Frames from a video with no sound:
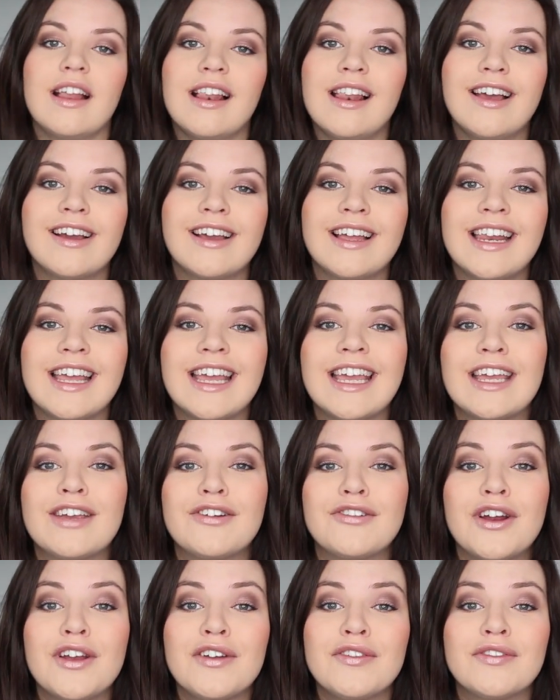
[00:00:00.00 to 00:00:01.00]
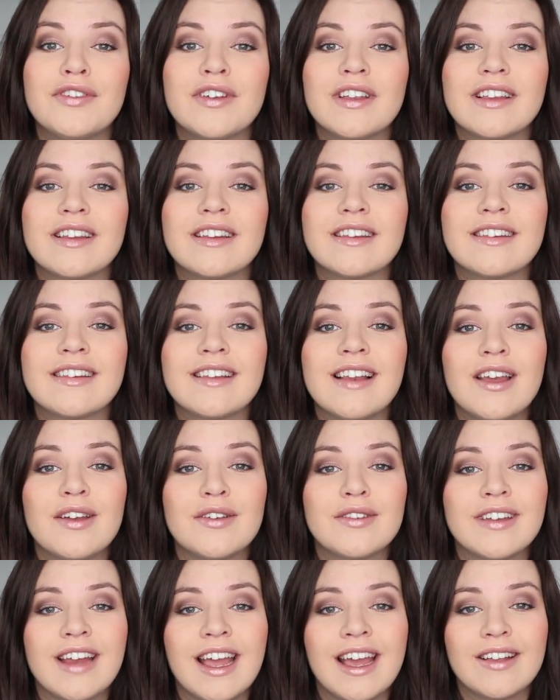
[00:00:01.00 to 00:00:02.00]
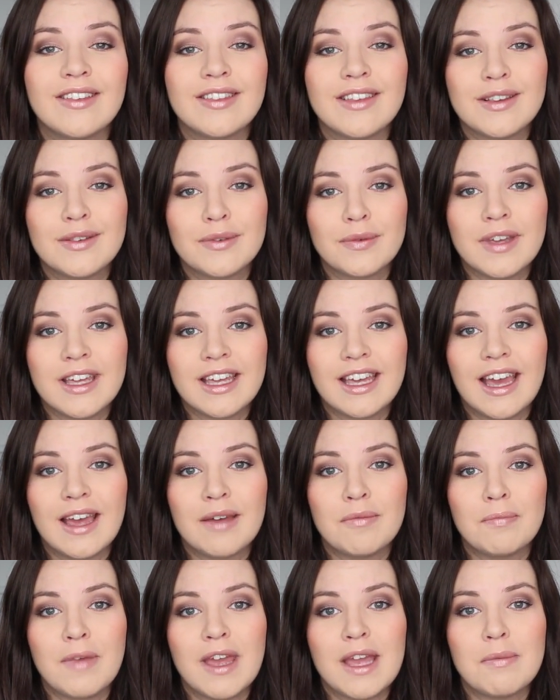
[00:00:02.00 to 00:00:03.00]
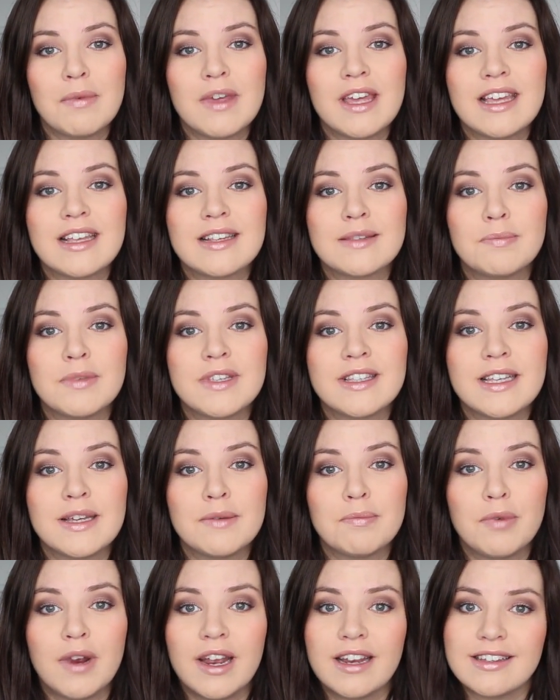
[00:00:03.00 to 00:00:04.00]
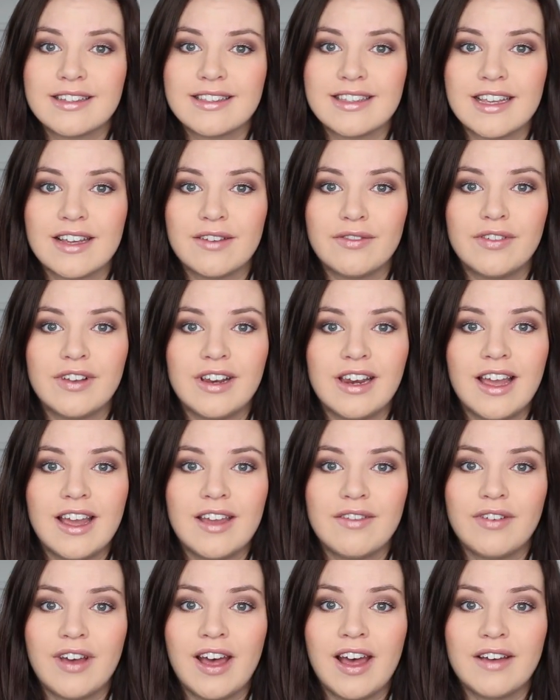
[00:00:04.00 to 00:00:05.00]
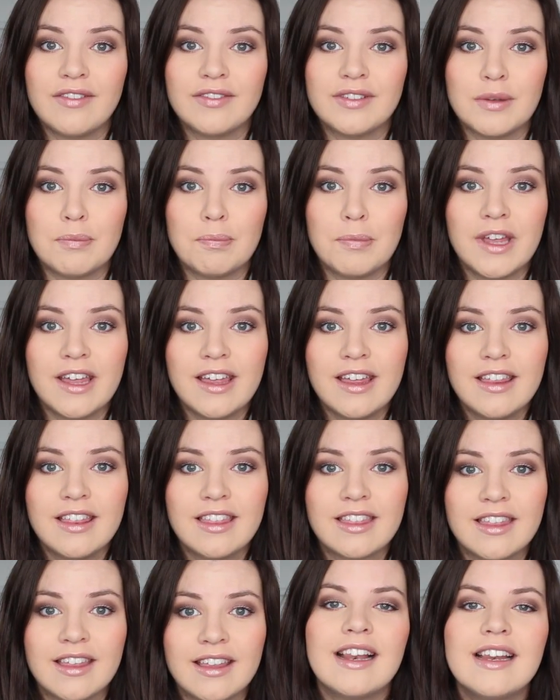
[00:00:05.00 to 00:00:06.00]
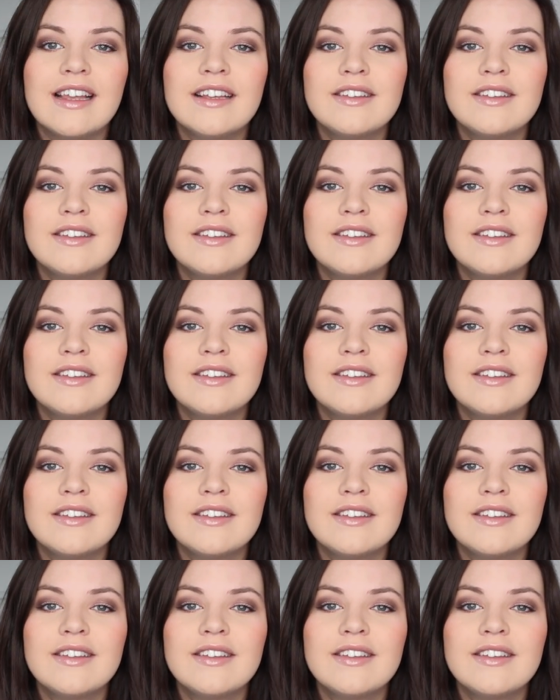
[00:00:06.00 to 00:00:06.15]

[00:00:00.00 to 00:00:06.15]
Luckily, growth slows down this week and baby is busy practicing for life after birth.